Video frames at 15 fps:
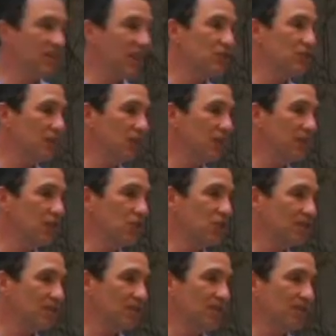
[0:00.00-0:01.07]
had told the
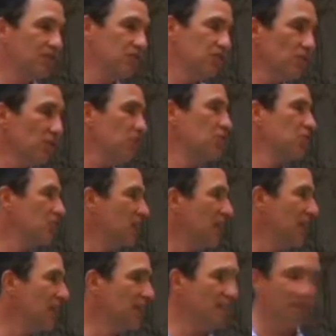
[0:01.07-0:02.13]
Egyptians the truth. The
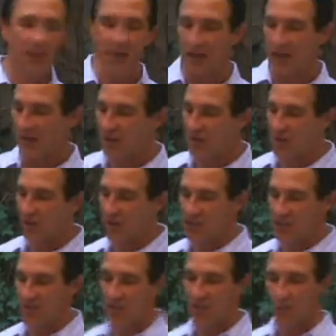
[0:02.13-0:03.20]
Jordanians might not have jumped
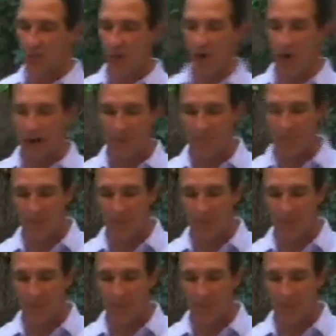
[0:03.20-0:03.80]
into the war.